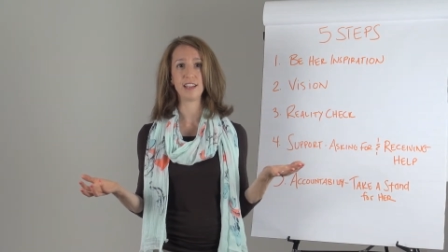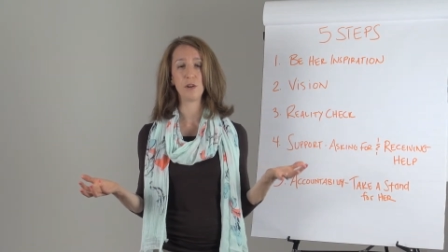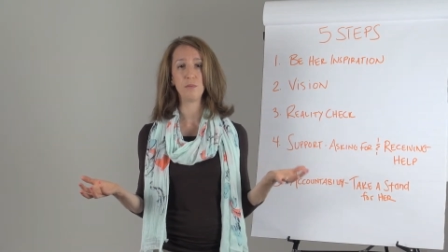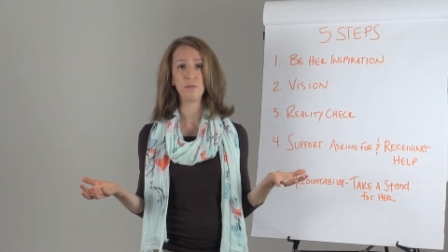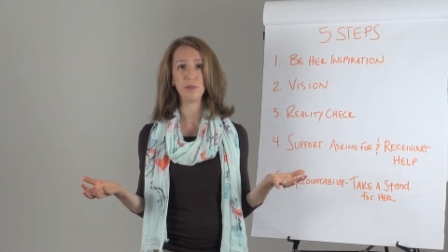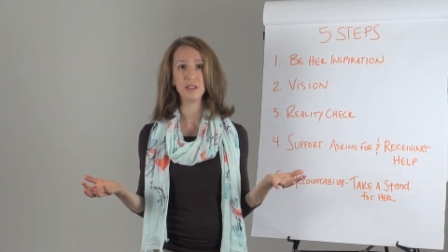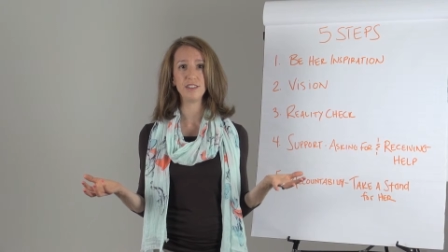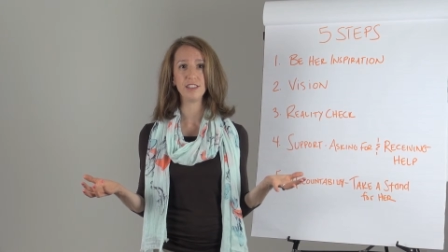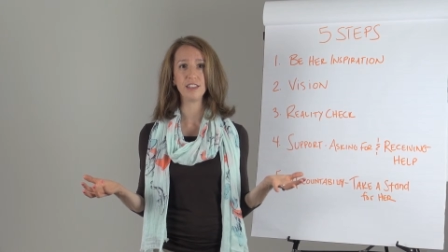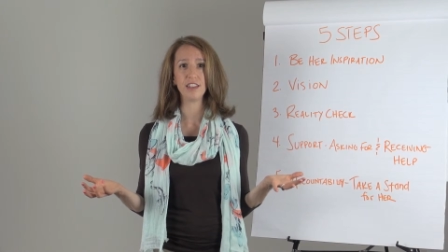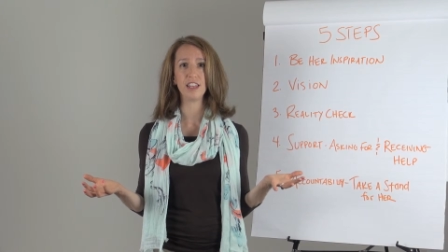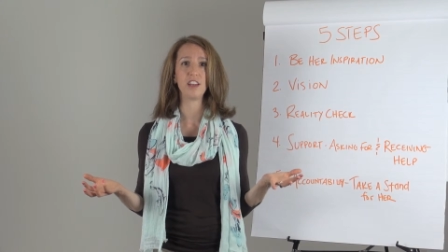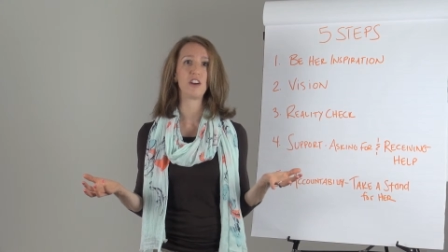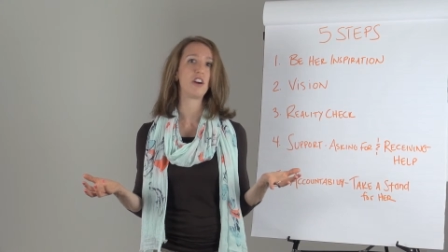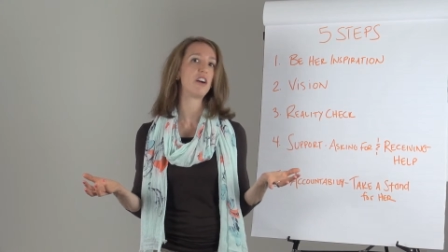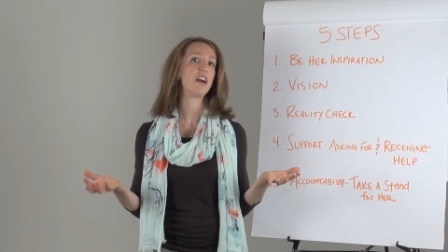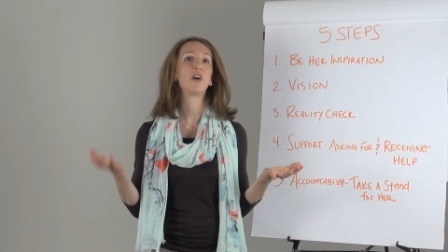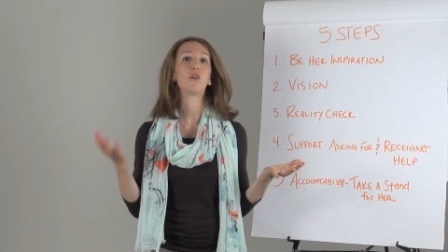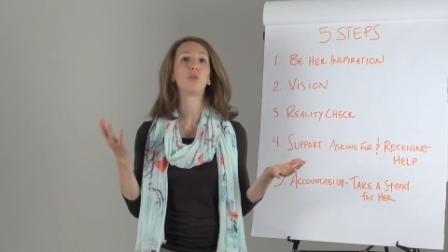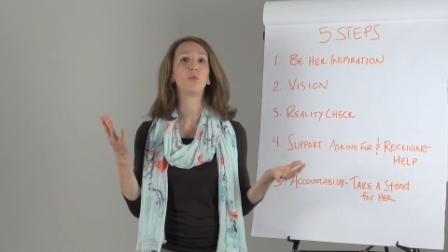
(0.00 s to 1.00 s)
how busy they
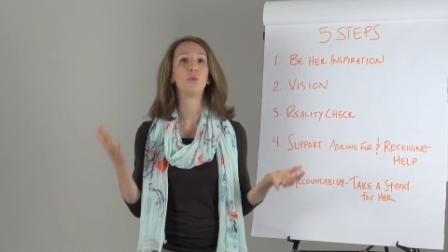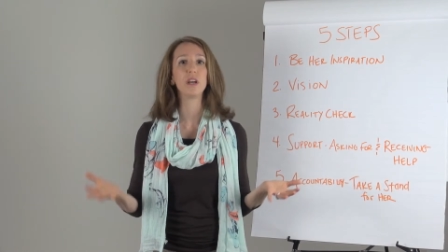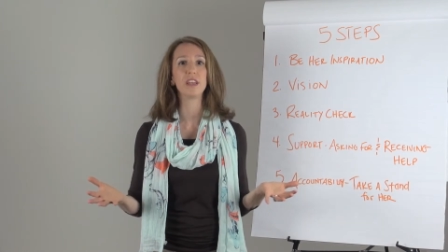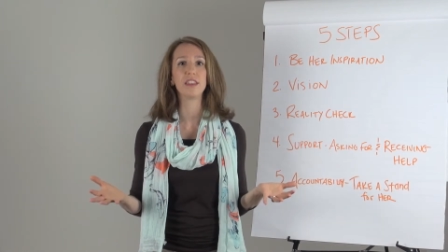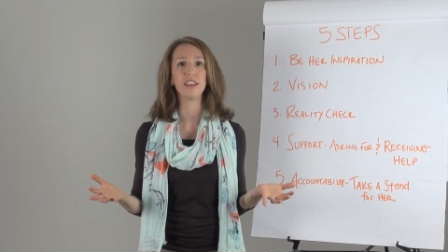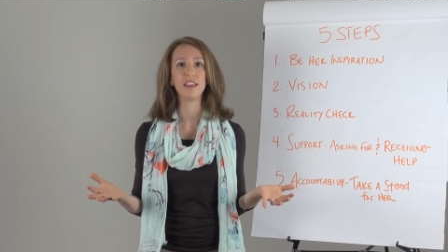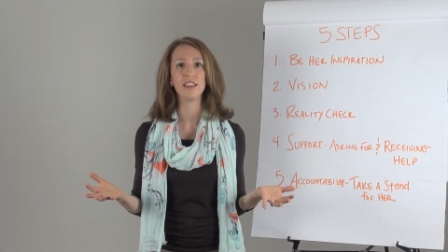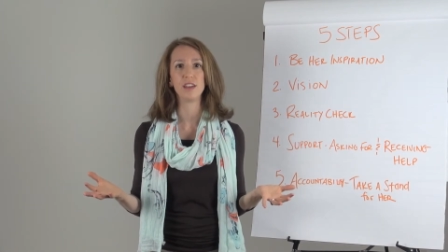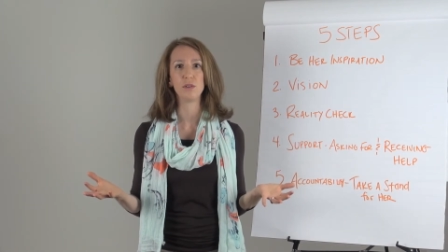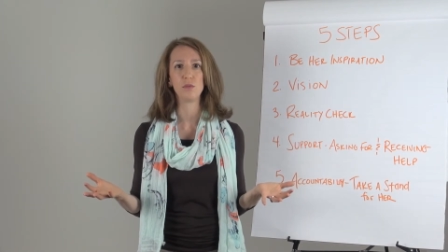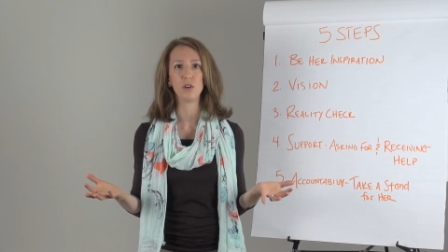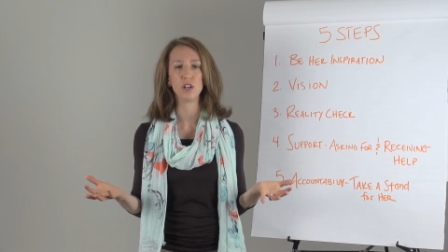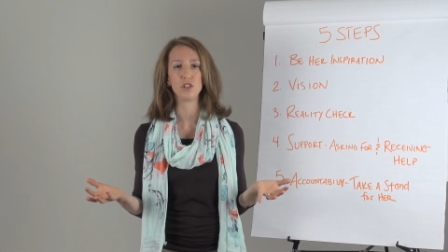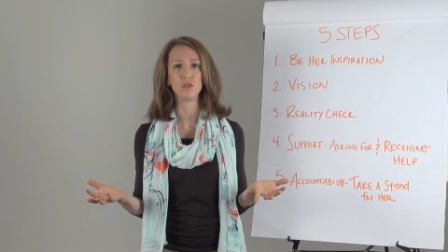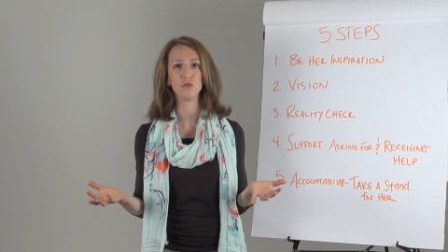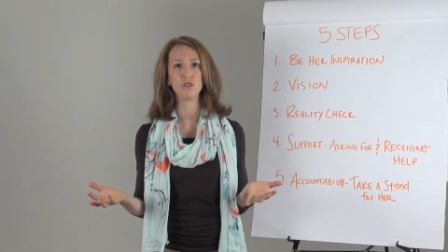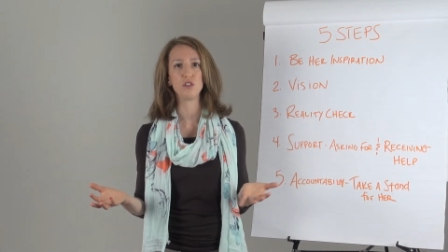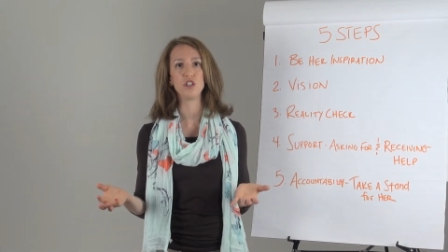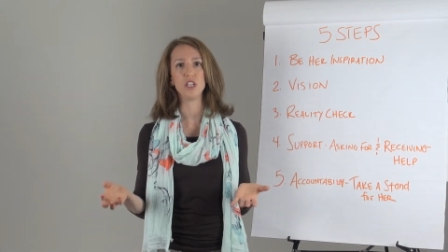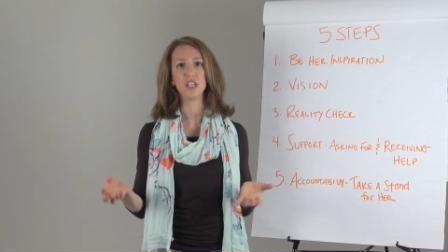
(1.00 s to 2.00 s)
are, how quickly they want
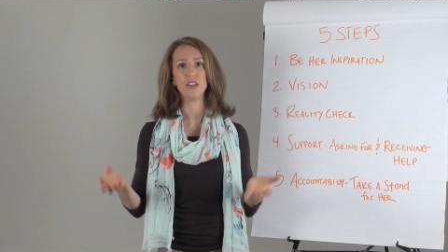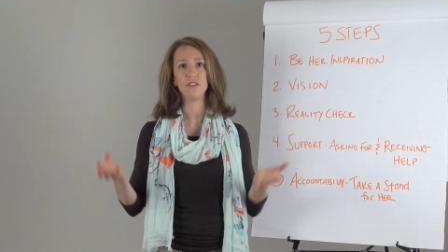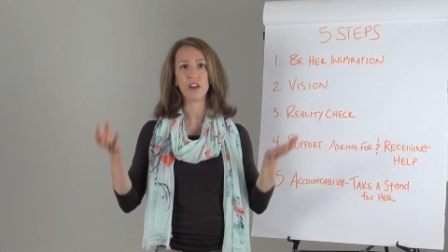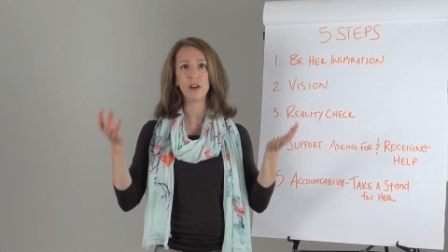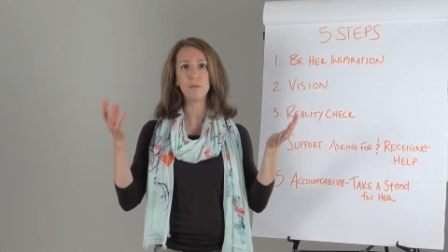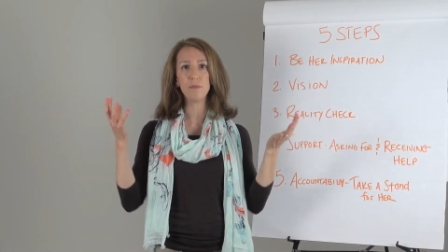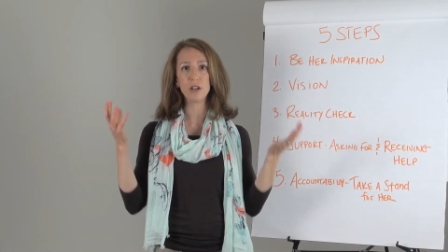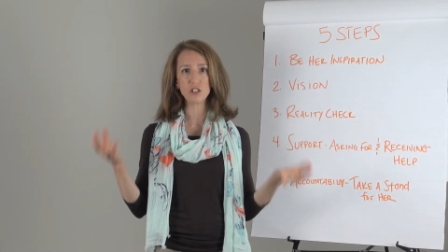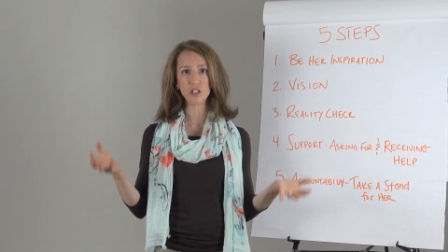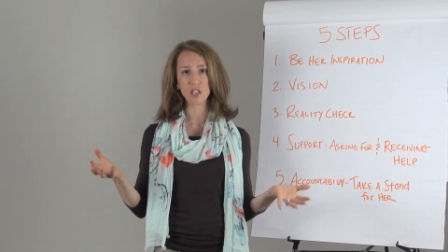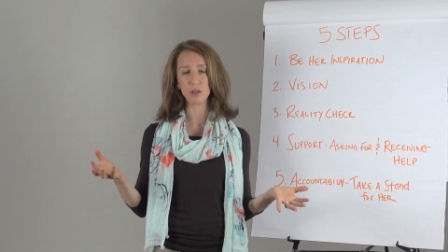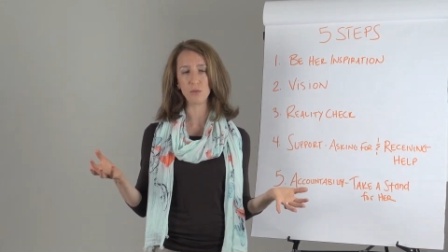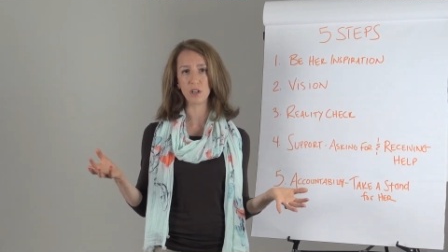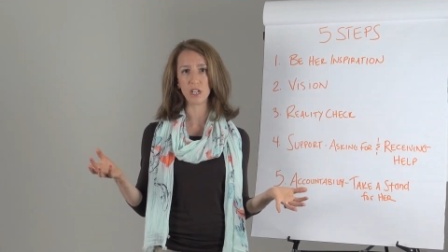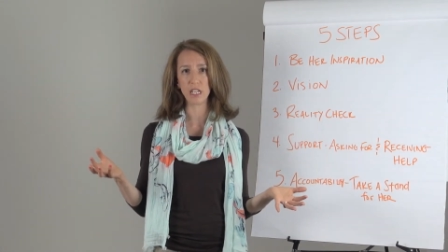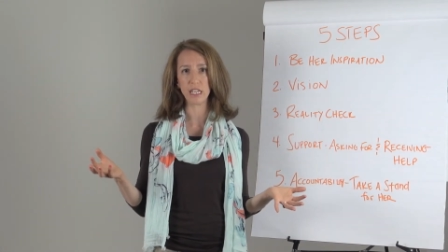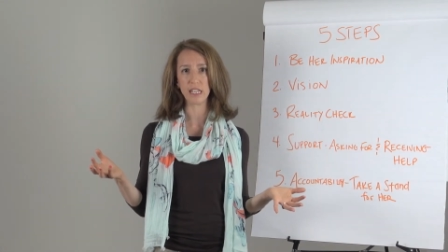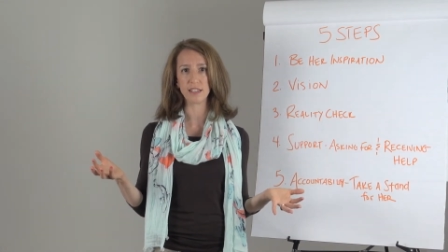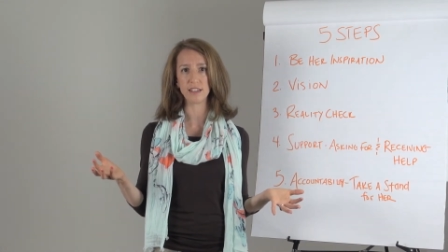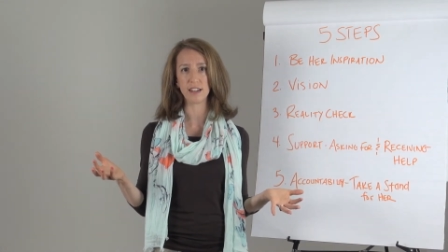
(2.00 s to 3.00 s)
to achieve, how much they want
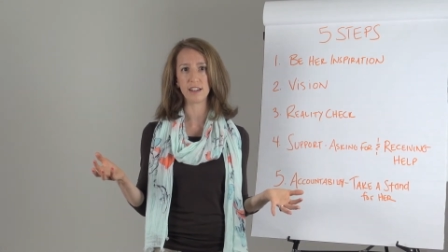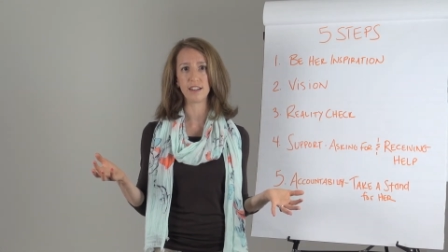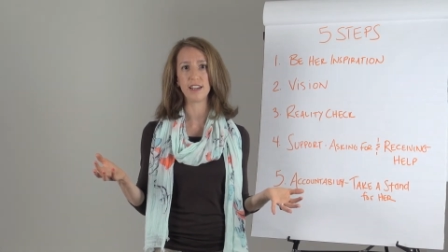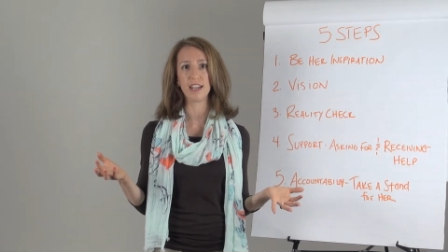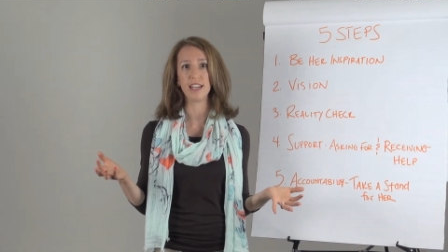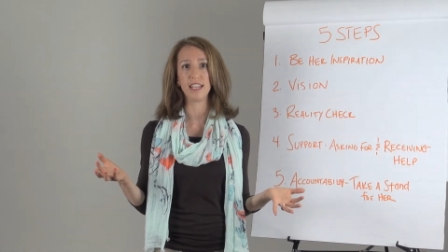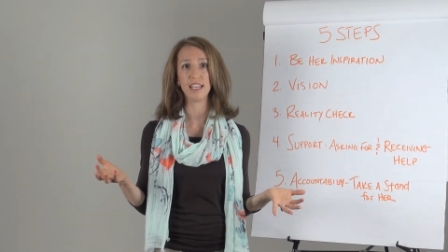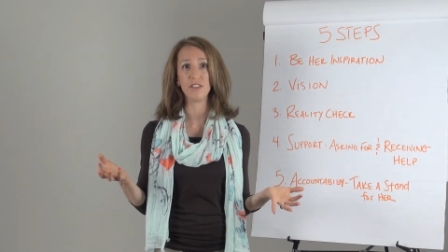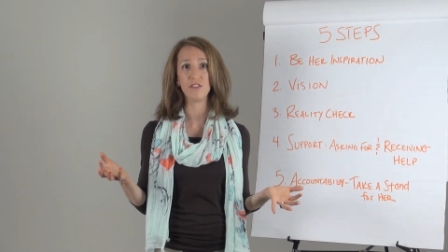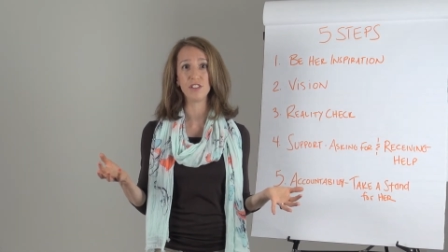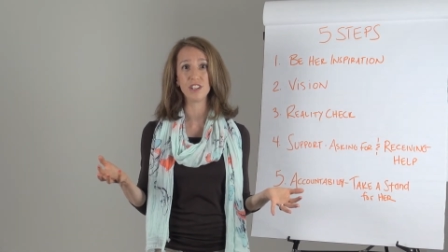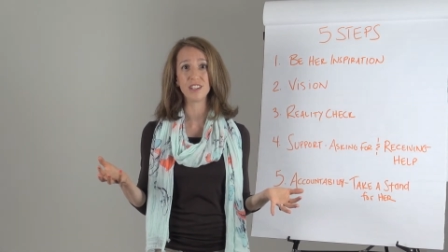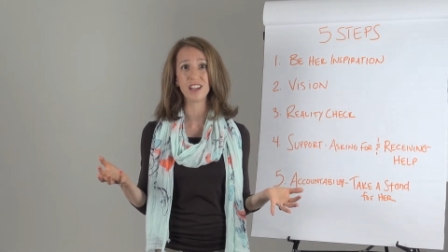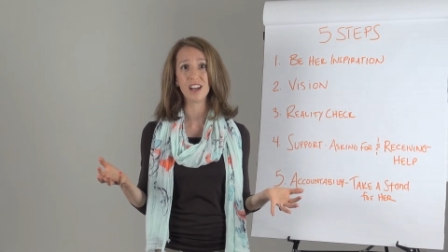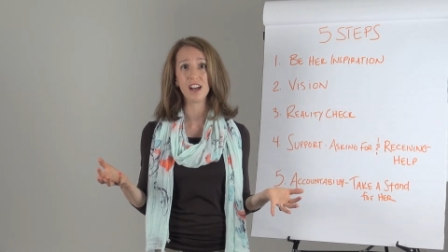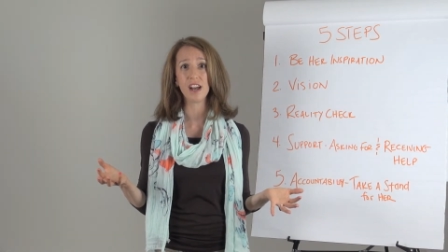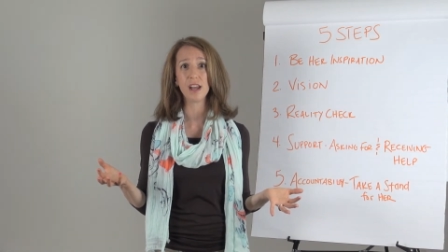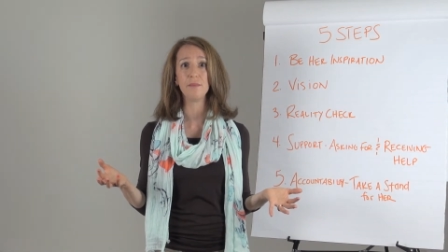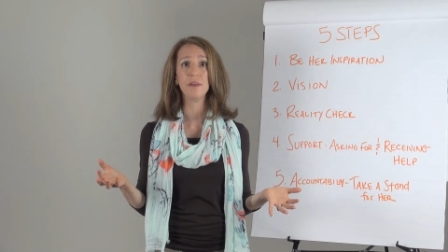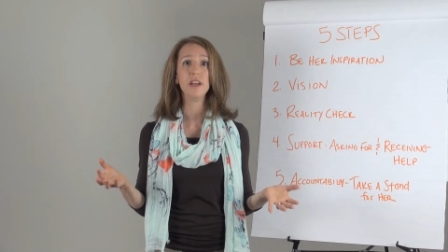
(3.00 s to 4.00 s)
to get done at any given
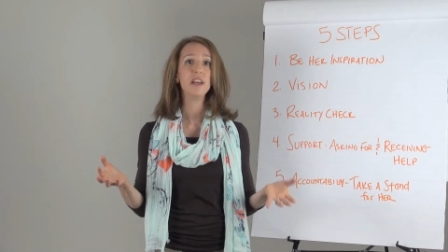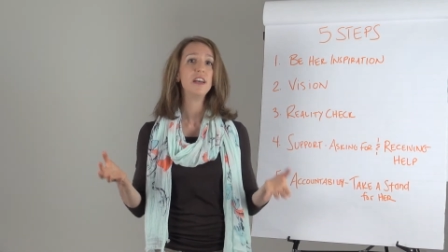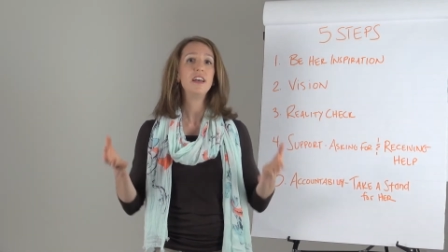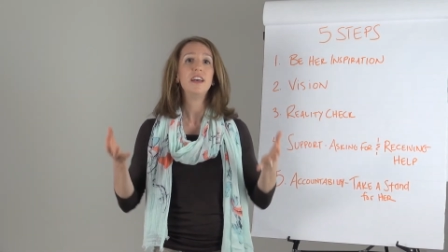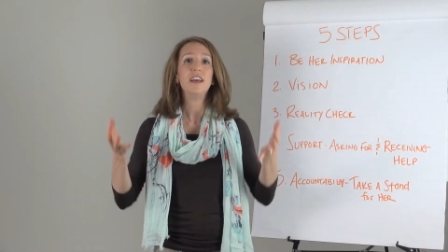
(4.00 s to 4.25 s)
time.